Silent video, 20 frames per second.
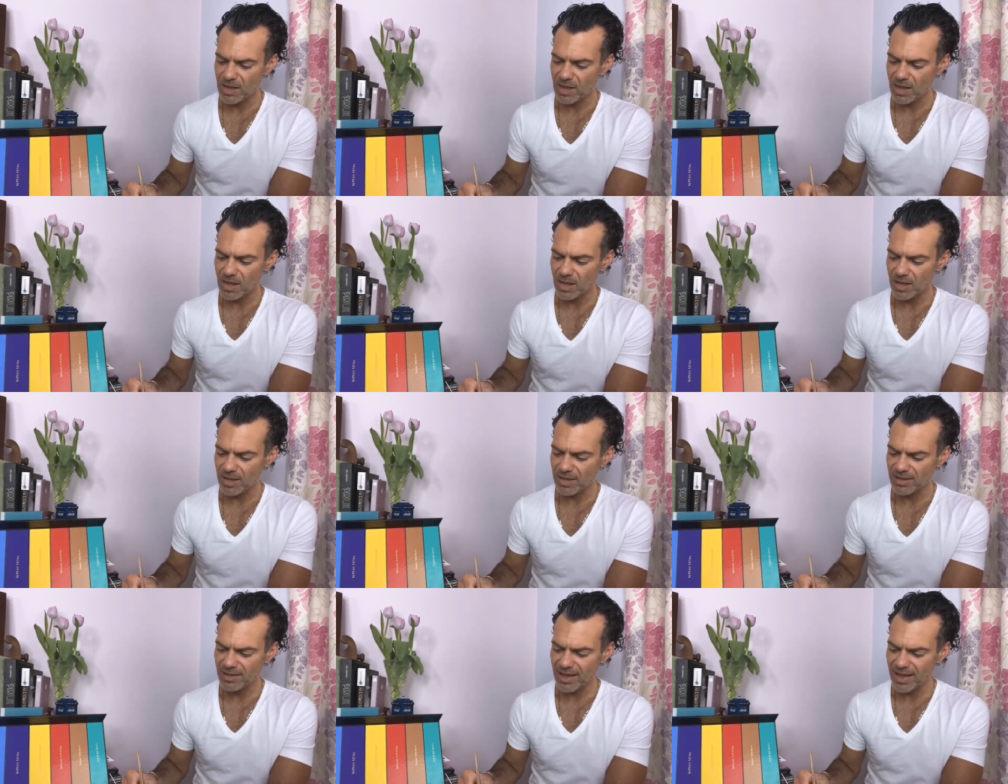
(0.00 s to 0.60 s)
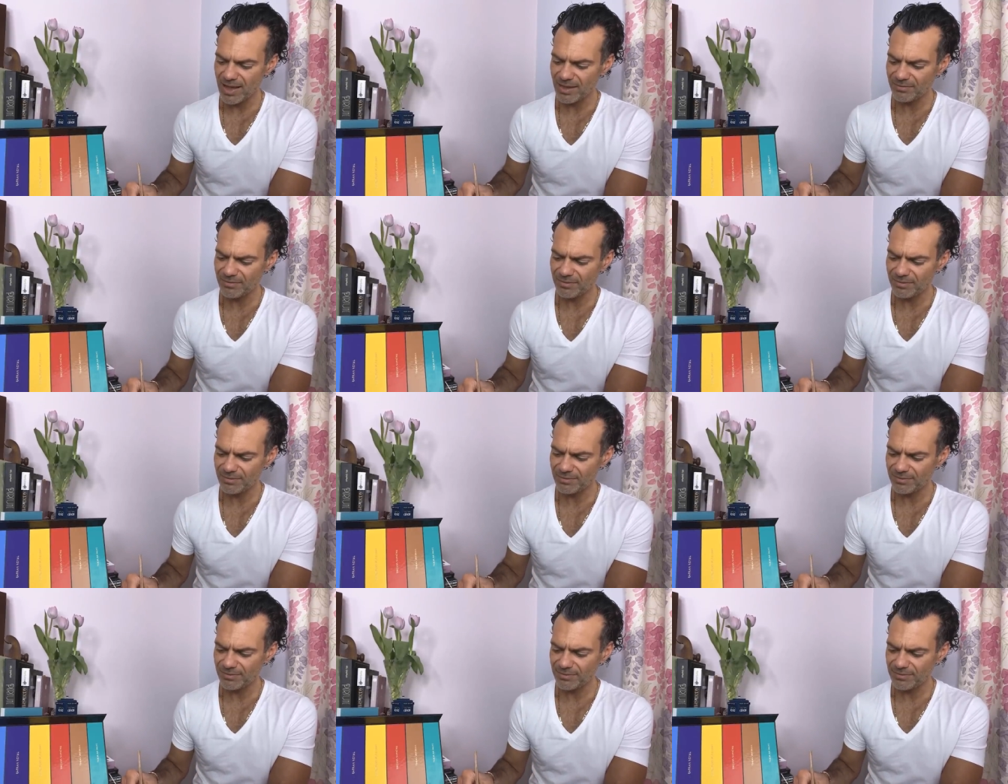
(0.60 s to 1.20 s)
I have a
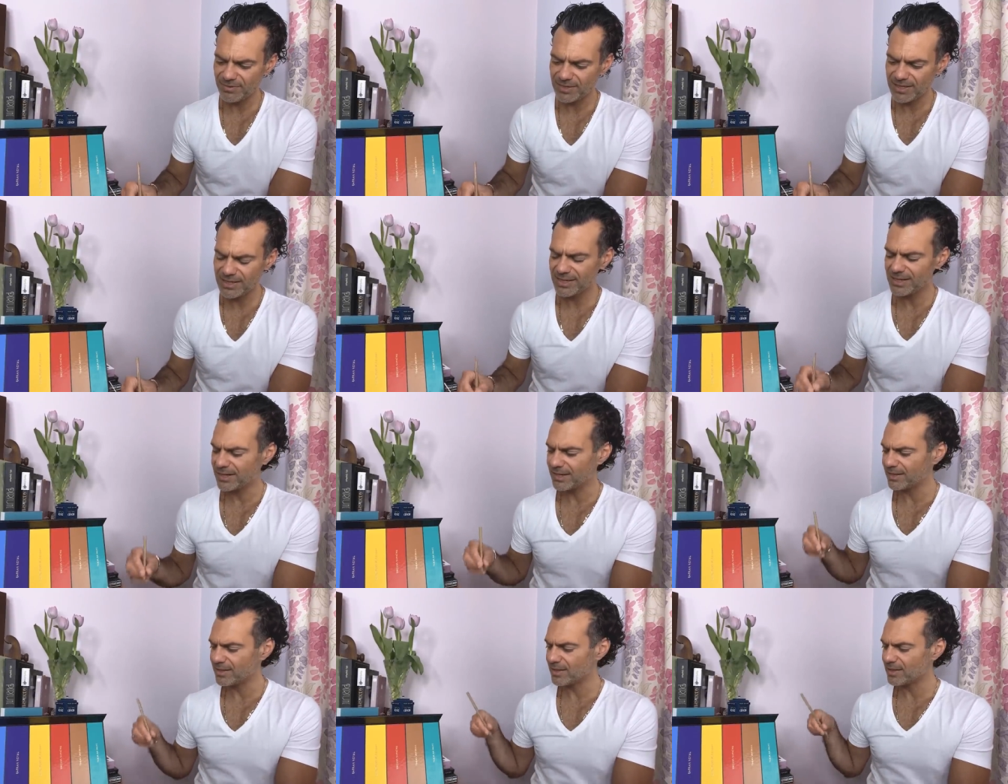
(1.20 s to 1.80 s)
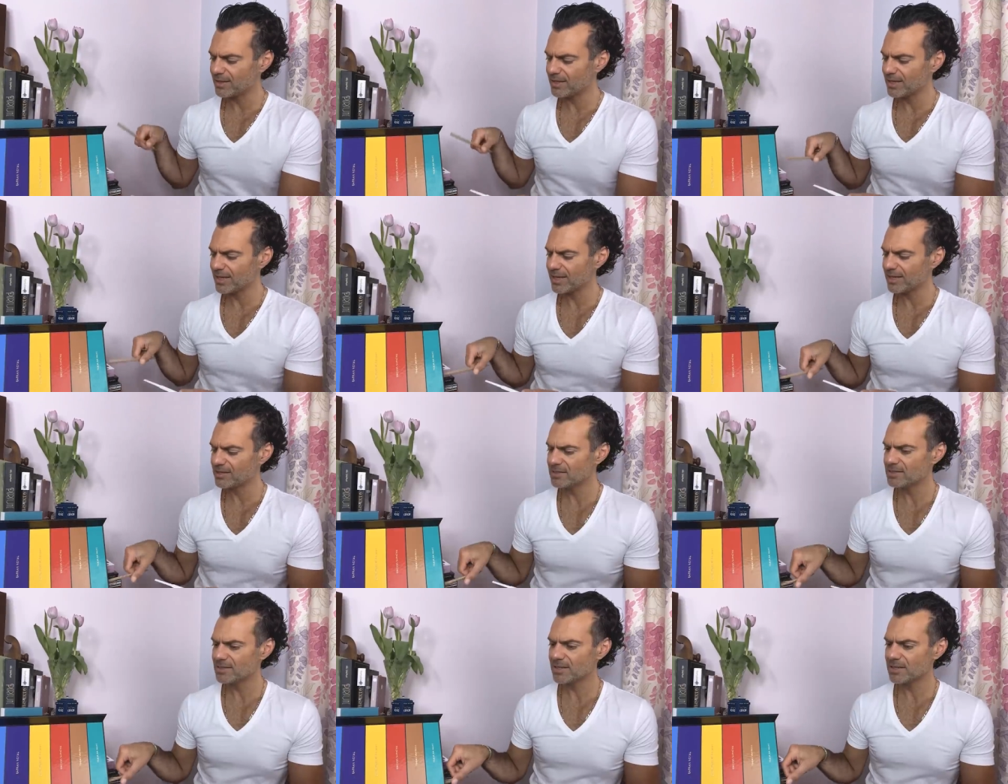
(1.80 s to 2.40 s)
feeling that the
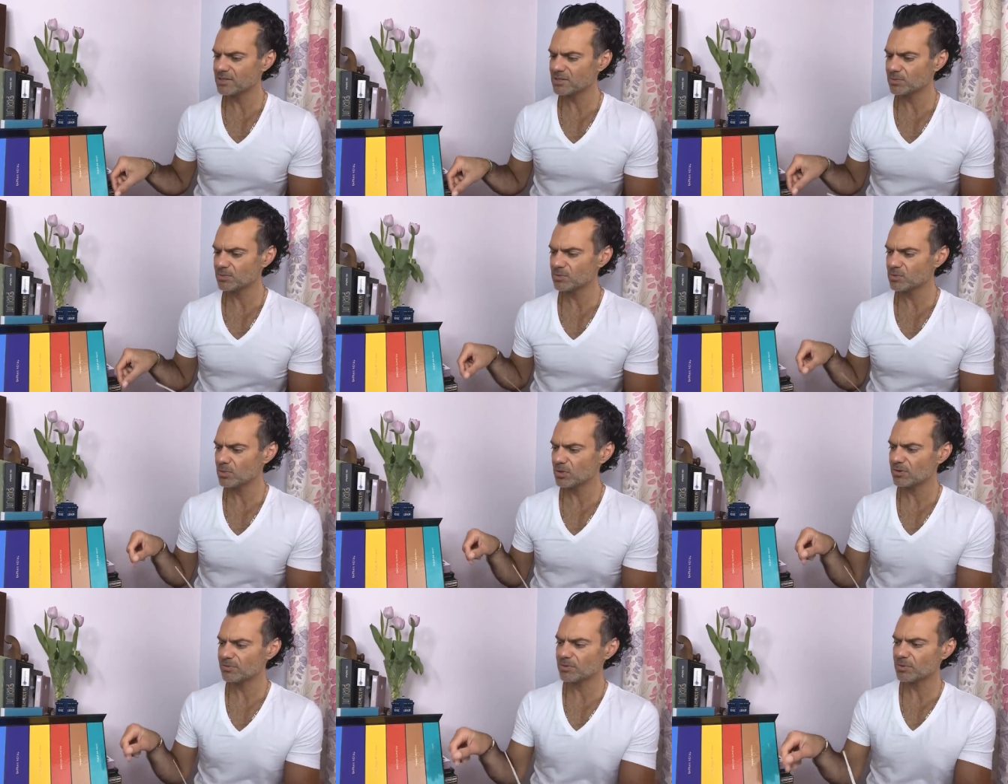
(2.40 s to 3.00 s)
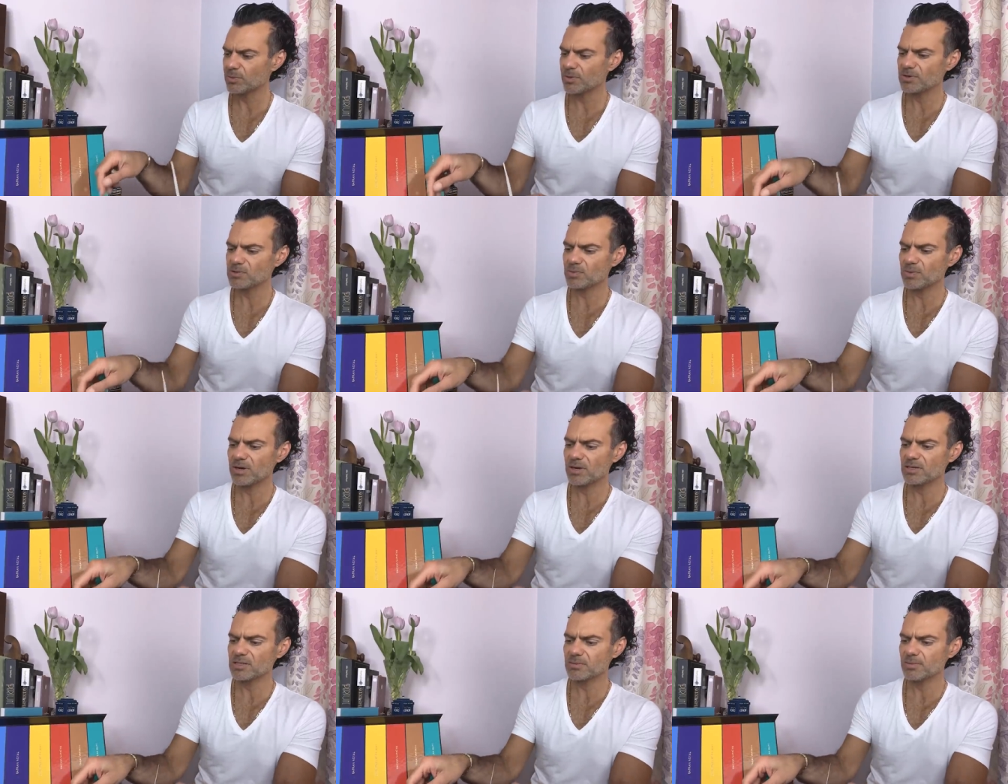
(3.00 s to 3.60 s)
incense was one of the ones
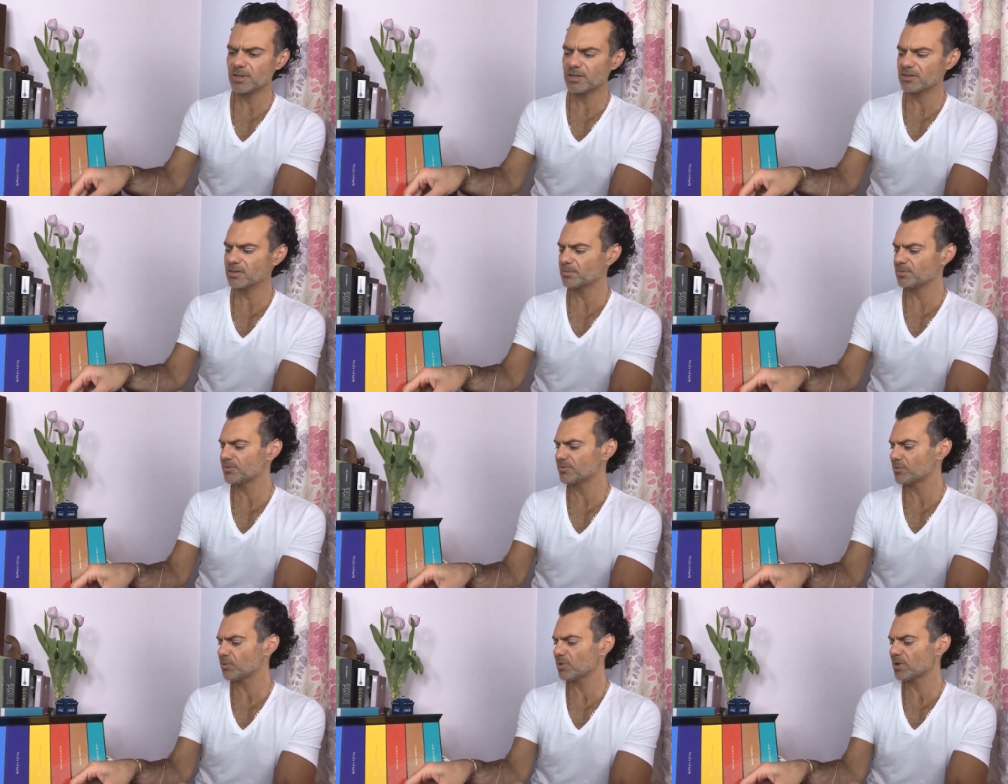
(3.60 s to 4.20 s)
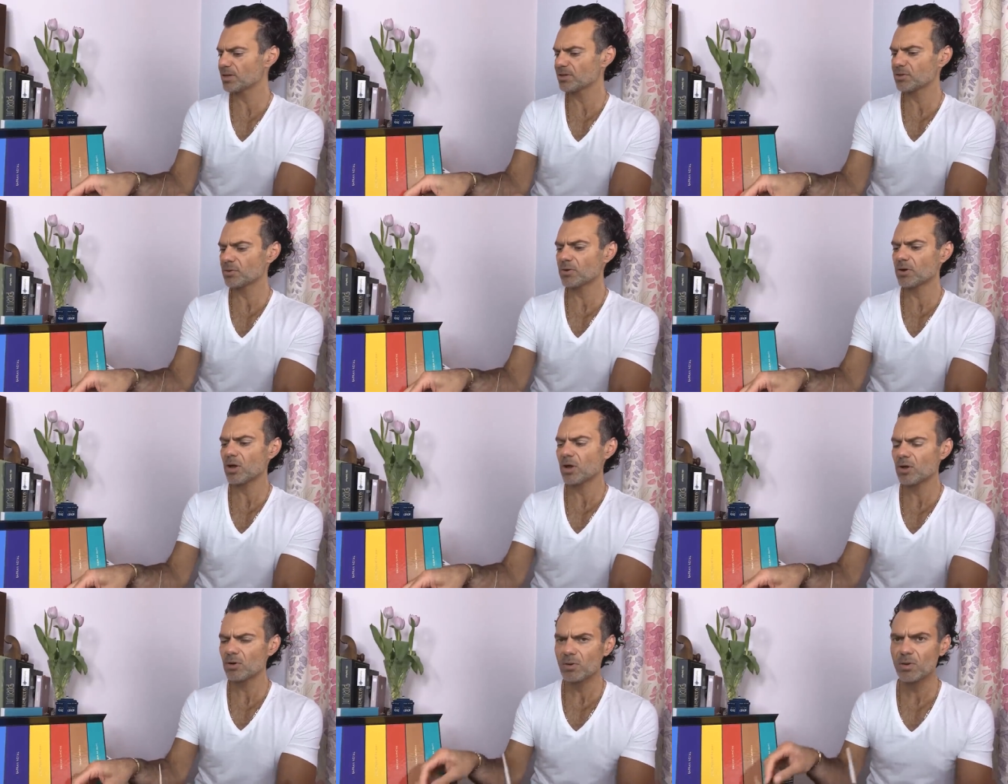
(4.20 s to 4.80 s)
when I smelt it before I
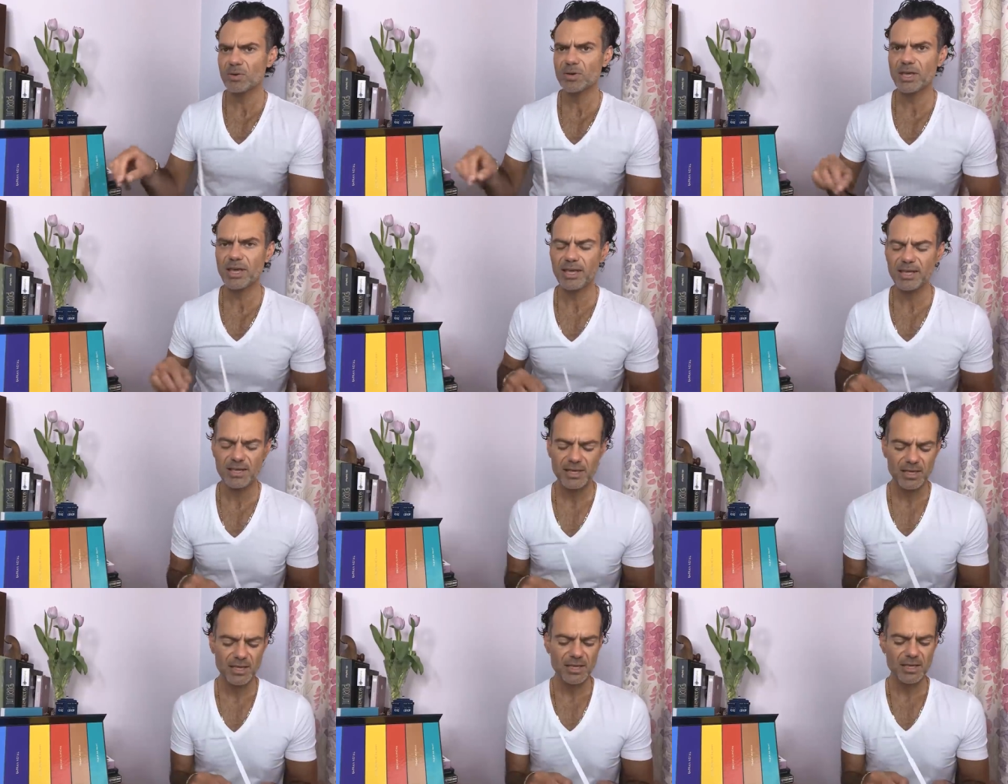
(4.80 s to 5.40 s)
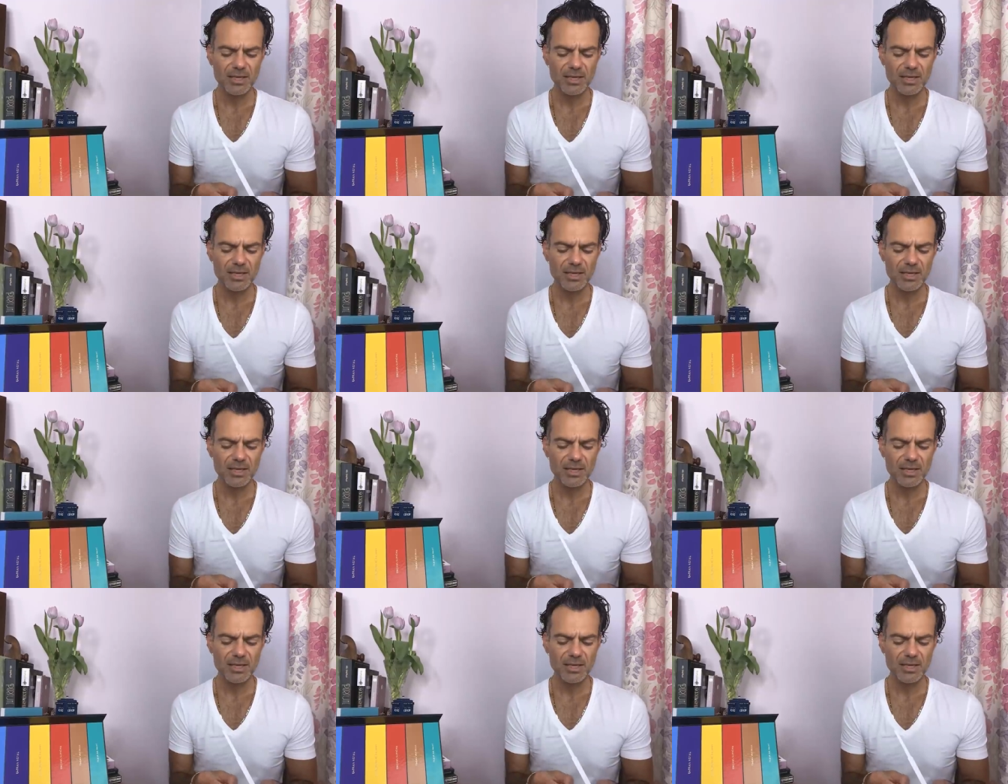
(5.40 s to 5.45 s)
thought, oh, okay